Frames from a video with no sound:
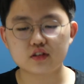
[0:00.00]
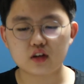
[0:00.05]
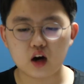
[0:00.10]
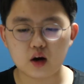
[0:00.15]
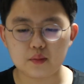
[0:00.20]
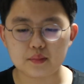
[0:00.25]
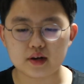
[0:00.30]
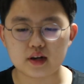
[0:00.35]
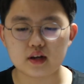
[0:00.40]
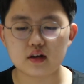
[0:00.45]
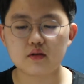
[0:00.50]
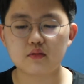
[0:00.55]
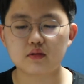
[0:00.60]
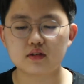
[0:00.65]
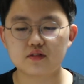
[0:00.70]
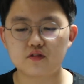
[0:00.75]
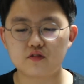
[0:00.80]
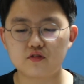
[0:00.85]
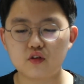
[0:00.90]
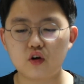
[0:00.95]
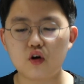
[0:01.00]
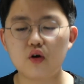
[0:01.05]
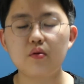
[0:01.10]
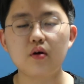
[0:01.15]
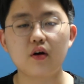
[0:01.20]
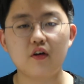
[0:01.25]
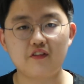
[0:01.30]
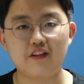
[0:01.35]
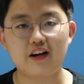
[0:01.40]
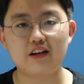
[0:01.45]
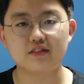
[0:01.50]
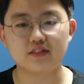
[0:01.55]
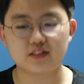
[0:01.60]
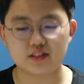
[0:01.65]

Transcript: committee was formed around